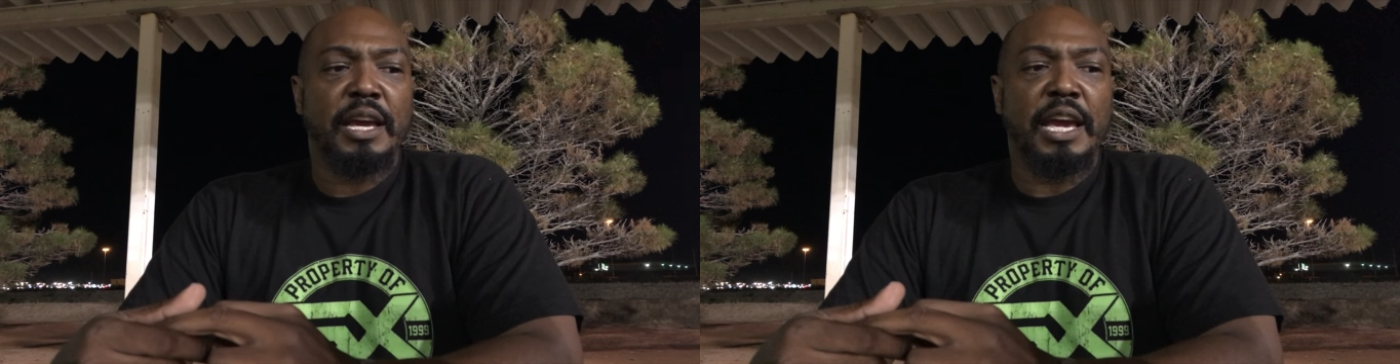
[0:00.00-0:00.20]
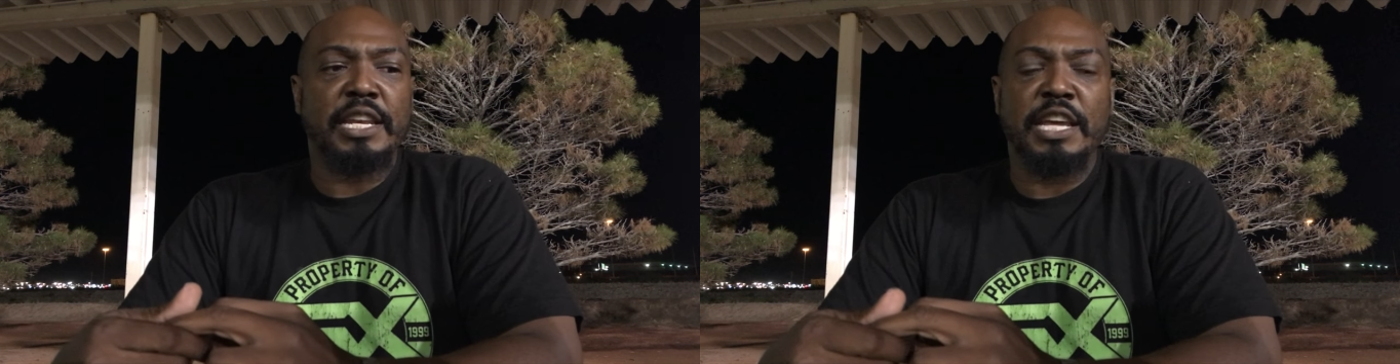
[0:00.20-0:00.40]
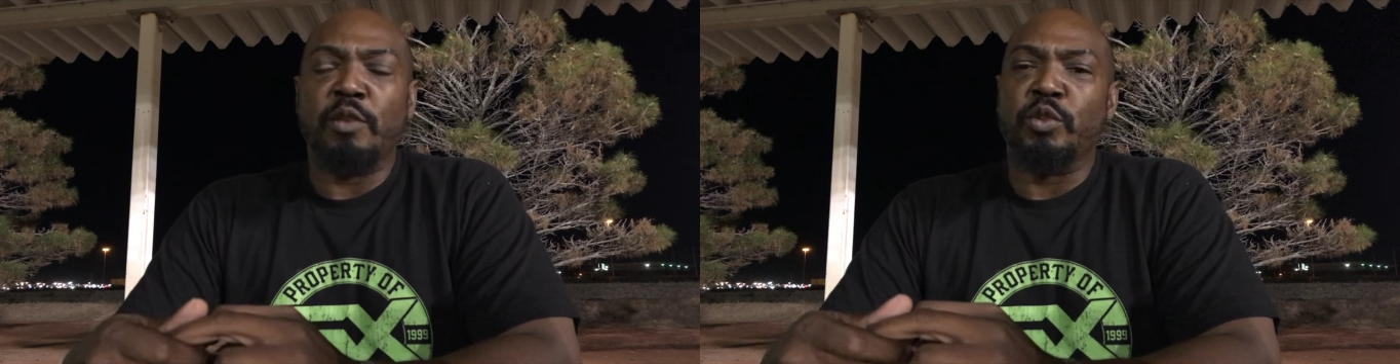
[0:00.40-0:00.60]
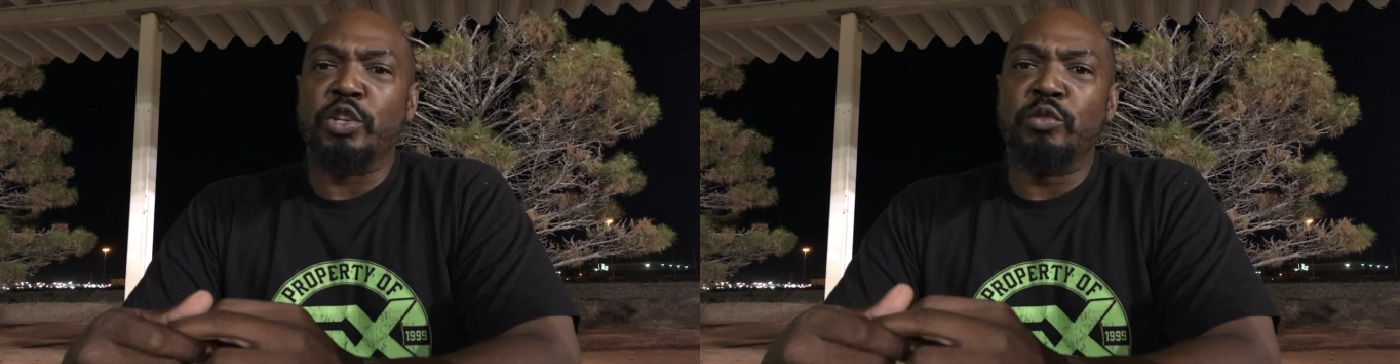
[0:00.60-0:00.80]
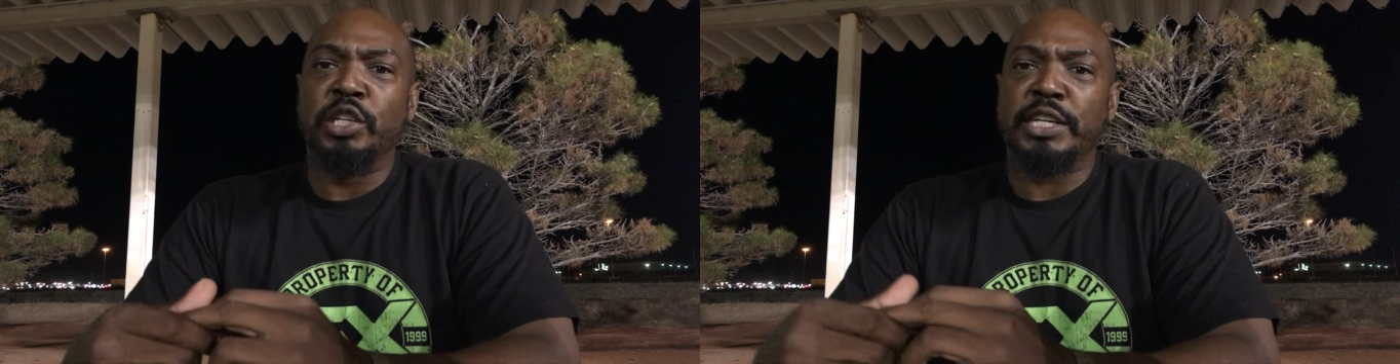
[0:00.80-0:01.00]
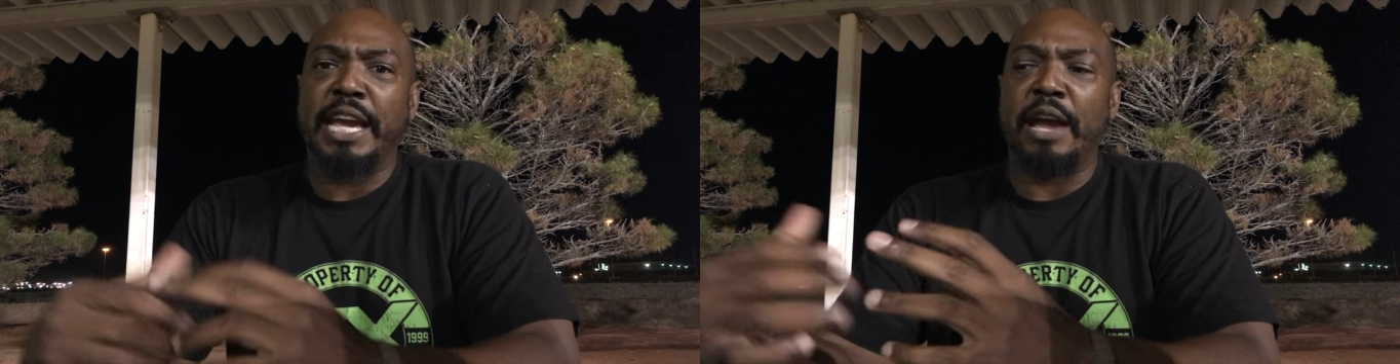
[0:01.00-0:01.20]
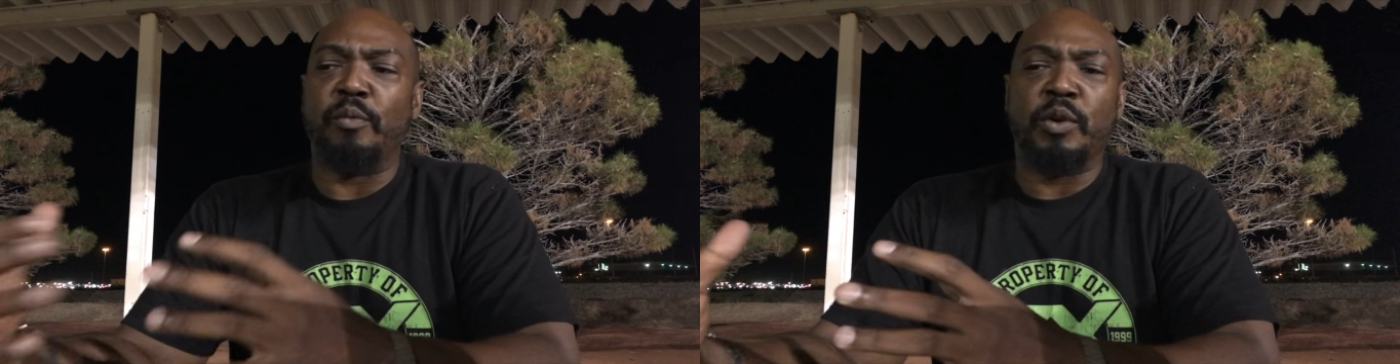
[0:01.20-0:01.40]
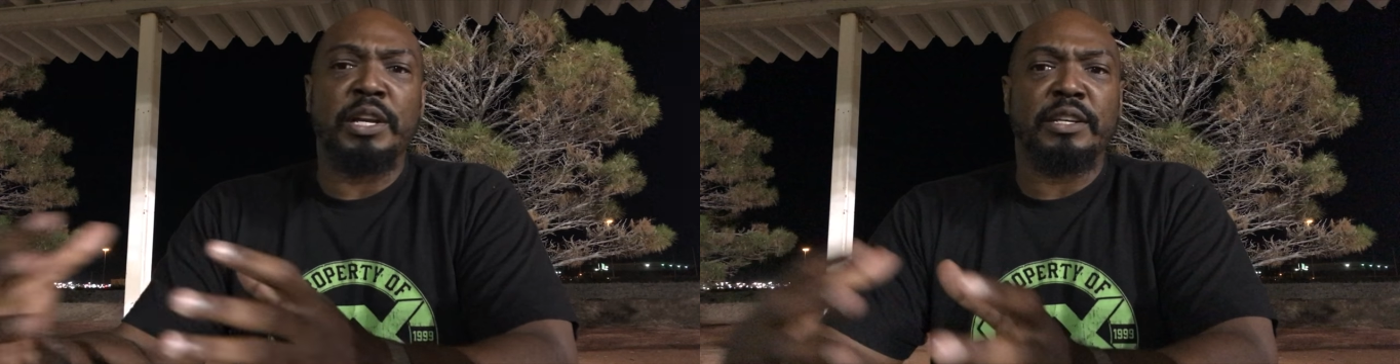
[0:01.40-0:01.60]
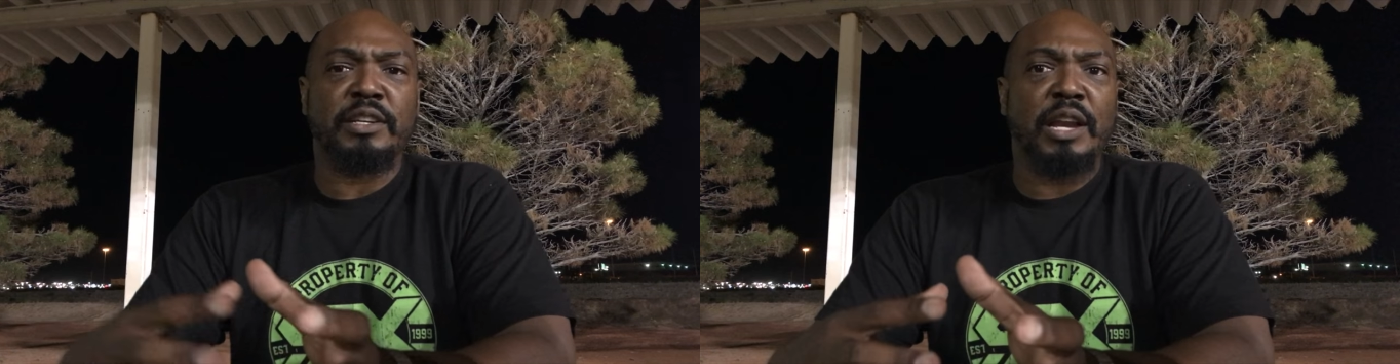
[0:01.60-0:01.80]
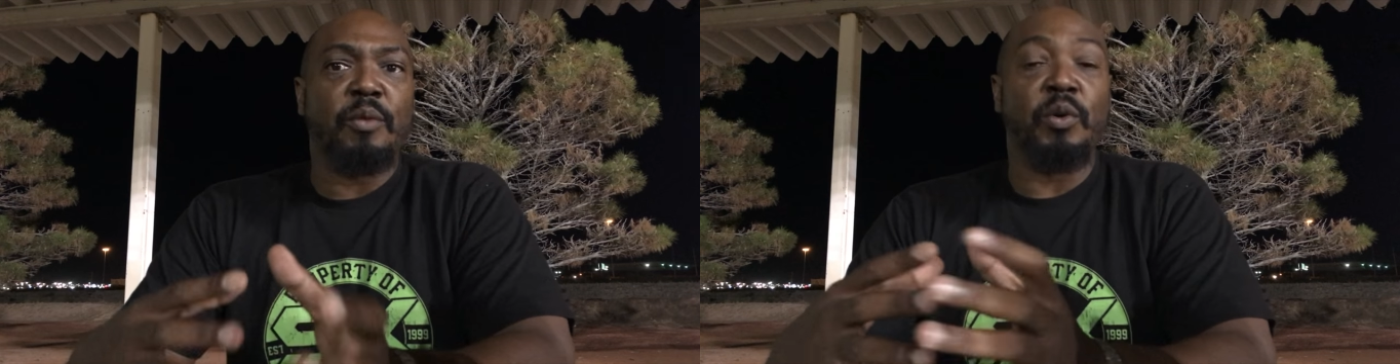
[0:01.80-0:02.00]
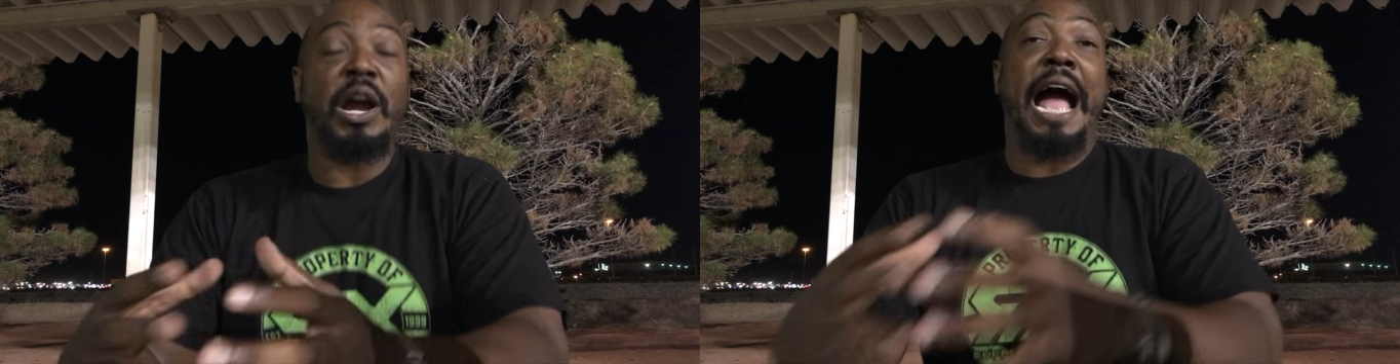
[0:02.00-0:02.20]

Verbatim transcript: And then when you look at what where